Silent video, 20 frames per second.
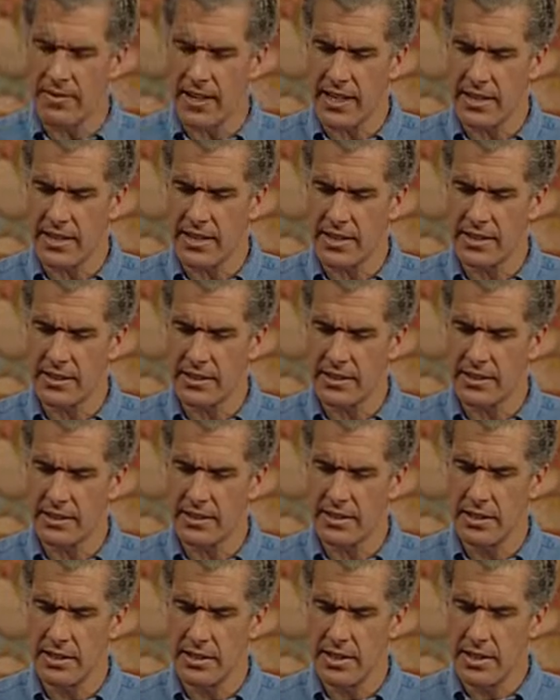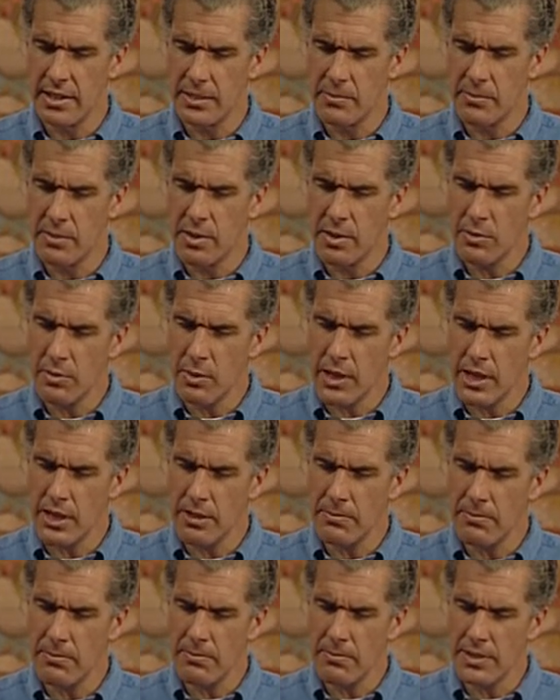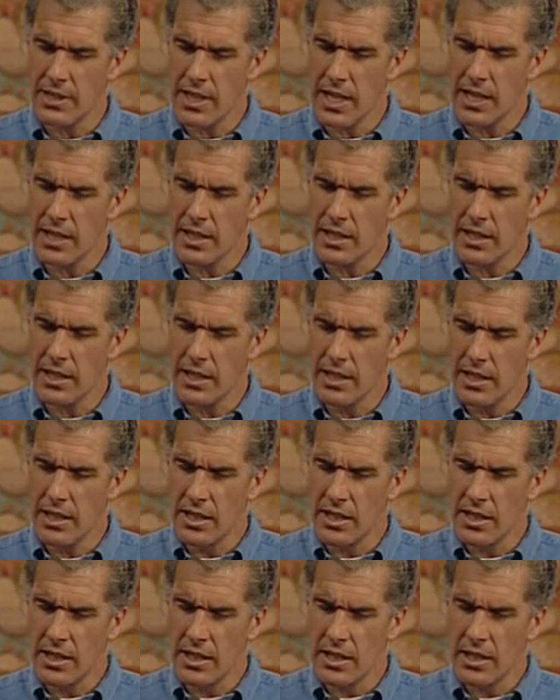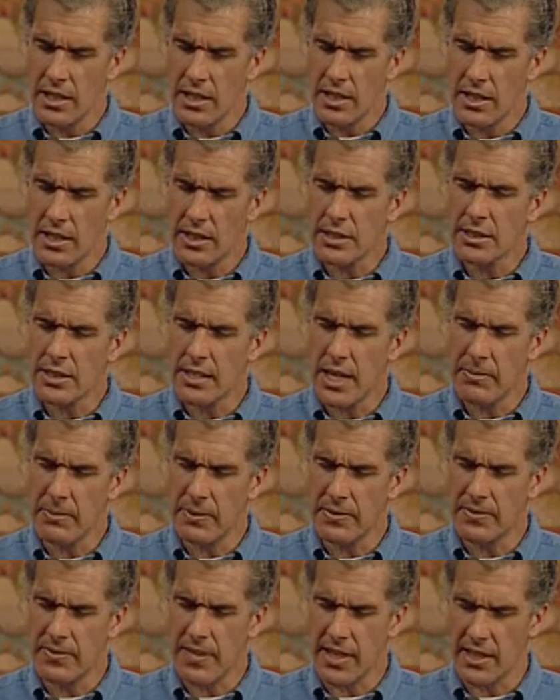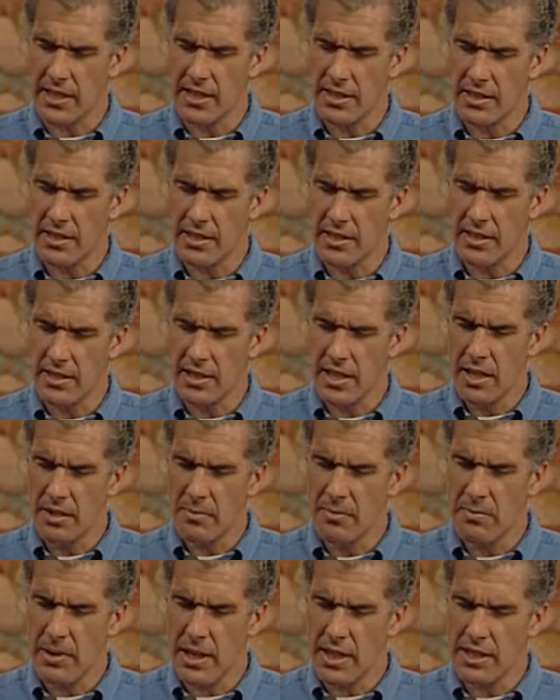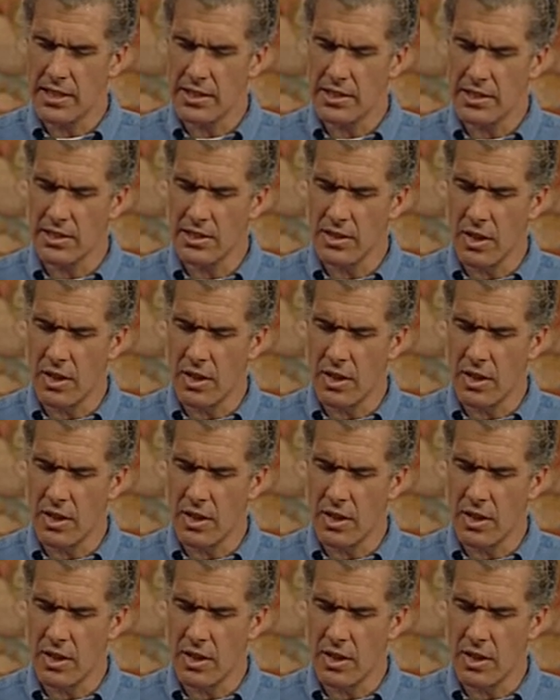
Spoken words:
faith, but that we can take a step of faith based